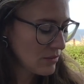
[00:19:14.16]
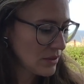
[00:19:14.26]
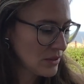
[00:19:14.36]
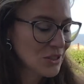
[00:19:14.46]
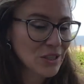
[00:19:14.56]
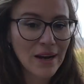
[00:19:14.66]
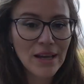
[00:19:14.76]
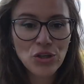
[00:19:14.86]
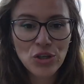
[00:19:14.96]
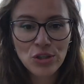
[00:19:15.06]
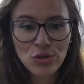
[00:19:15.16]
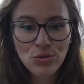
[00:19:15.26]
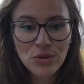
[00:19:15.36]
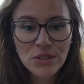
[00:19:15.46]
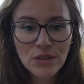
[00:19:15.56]
installations you
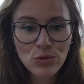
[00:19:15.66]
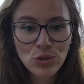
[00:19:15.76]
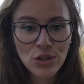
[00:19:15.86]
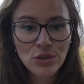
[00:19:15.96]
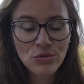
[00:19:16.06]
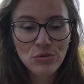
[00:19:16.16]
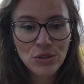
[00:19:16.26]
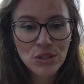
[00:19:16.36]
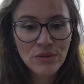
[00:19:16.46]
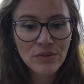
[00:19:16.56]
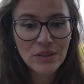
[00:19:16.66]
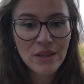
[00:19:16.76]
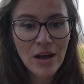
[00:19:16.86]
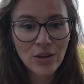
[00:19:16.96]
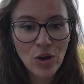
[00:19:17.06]
receive, you start receiving
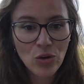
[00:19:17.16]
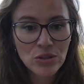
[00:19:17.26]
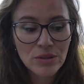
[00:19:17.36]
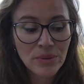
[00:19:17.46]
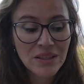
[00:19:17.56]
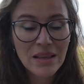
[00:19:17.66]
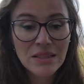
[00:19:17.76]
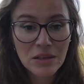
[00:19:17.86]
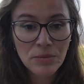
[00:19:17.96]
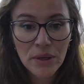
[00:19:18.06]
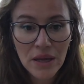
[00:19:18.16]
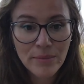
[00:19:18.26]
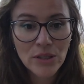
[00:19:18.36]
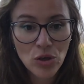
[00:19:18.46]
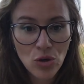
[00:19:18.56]
downloads, but they start
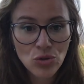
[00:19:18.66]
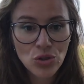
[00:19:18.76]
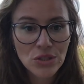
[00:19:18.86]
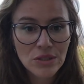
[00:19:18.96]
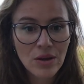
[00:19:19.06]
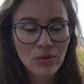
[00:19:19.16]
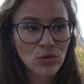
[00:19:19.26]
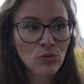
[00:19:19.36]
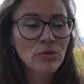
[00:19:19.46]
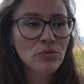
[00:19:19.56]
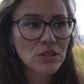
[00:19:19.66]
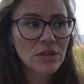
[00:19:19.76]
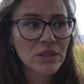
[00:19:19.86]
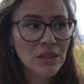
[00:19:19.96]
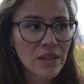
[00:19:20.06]
becoming conscious now. You've been
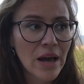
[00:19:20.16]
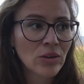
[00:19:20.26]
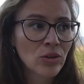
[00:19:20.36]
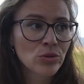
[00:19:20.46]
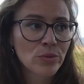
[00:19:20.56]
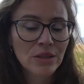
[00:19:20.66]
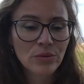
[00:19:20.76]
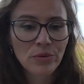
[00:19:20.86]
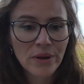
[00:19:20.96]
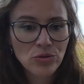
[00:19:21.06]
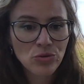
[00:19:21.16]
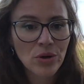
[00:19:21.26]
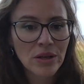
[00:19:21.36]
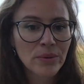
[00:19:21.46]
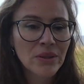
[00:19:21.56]
receiving the downloads when they were
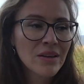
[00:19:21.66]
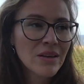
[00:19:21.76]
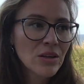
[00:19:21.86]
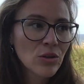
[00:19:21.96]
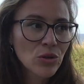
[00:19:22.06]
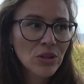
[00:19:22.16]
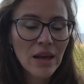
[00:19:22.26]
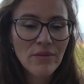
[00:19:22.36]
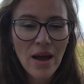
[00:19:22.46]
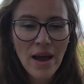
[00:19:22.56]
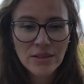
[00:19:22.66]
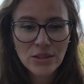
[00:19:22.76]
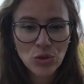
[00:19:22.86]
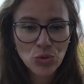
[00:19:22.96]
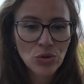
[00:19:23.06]
retrograde, but you couldn't have
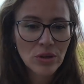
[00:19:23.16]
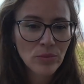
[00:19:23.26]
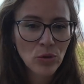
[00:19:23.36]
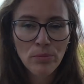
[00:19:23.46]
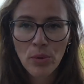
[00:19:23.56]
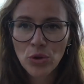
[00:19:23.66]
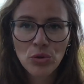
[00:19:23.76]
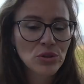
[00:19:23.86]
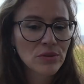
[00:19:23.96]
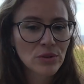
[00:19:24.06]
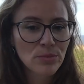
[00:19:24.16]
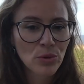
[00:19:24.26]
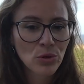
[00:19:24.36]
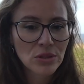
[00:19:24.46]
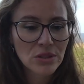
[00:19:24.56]
access to them. Your body was first
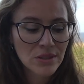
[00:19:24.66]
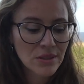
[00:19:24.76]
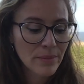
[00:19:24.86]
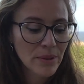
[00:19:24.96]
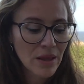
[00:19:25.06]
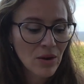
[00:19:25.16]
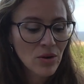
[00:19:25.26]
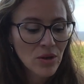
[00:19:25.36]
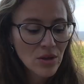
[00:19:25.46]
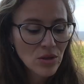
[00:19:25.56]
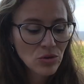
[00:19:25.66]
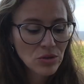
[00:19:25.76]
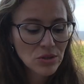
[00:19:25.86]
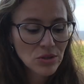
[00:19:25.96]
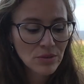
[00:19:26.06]
processing them, and now you
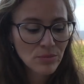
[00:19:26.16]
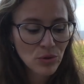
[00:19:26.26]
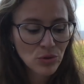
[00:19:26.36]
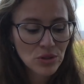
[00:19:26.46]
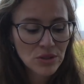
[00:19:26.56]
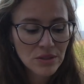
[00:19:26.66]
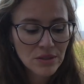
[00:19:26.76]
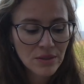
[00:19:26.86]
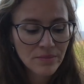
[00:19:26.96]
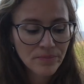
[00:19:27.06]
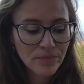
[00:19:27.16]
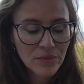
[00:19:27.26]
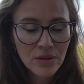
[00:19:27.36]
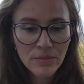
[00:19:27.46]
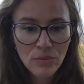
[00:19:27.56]
can start processing them
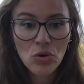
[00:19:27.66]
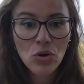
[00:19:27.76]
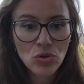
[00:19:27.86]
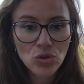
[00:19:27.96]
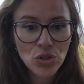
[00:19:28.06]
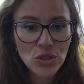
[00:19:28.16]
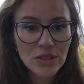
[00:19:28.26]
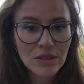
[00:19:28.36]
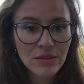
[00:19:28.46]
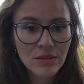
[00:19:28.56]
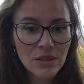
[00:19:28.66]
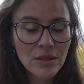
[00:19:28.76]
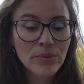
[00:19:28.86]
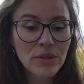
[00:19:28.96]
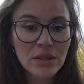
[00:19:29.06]
more consciously.
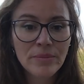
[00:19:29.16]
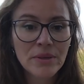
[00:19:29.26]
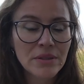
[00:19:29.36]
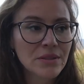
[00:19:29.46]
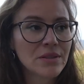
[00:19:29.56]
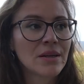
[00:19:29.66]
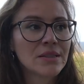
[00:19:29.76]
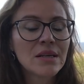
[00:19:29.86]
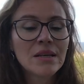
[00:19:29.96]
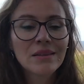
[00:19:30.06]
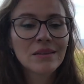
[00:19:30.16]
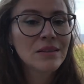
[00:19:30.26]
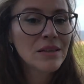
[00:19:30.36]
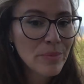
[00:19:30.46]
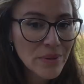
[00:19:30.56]
Deep, deep insights. The
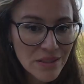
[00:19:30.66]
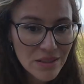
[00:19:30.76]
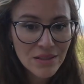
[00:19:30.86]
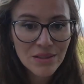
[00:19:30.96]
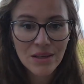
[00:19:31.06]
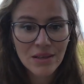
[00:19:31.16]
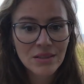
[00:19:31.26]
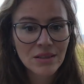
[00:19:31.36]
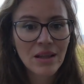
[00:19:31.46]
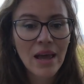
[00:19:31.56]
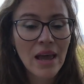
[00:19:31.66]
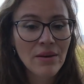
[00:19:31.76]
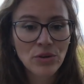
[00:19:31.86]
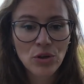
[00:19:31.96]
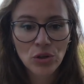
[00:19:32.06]
deepest insights I
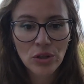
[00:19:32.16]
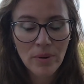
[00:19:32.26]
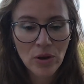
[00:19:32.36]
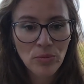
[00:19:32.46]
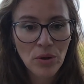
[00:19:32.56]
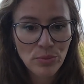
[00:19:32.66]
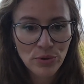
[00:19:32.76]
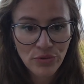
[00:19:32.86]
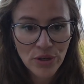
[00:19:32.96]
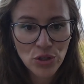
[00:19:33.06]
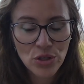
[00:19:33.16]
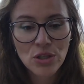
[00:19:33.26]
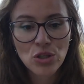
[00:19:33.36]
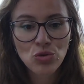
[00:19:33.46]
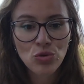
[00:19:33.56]
ever got about my profession in
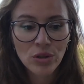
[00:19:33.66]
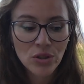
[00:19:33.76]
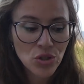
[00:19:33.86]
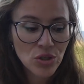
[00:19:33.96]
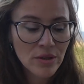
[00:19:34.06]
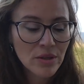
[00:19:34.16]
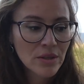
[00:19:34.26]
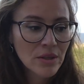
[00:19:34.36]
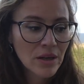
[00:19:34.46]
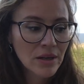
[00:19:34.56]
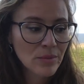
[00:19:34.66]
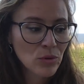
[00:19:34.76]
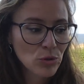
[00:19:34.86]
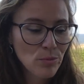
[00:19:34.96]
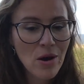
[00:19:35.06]
astrology, and the
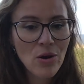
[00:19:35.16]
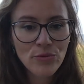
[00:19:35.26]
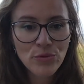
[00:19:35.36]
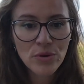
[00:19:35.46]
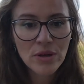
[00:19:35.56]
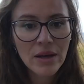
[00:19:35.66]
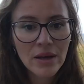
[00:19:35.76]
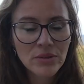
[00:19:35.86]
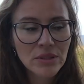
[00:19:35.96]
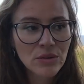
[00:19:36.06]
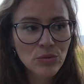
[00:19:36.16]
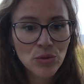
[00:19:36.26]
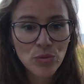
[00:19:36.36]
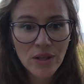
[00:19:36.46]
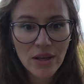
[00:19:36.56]
most powerful work I ever did
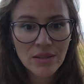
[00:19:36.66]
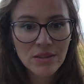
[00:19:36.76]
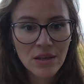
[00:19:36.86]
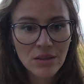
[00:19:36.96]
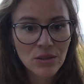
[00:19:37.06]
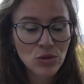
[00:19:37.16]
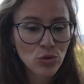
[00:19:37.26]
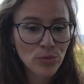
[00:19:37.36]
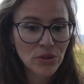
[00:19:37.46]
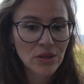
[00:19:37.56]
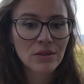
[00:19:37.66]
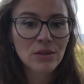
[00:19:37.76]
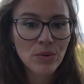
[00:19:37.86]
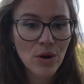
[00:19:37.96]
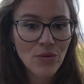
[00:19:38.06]
was when I had Saturn and Jupiter in the
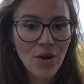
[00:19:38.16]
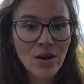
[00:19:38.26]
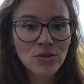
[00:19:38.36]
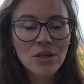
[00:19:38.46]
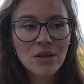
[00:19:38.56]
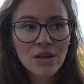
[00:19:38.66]
12th house.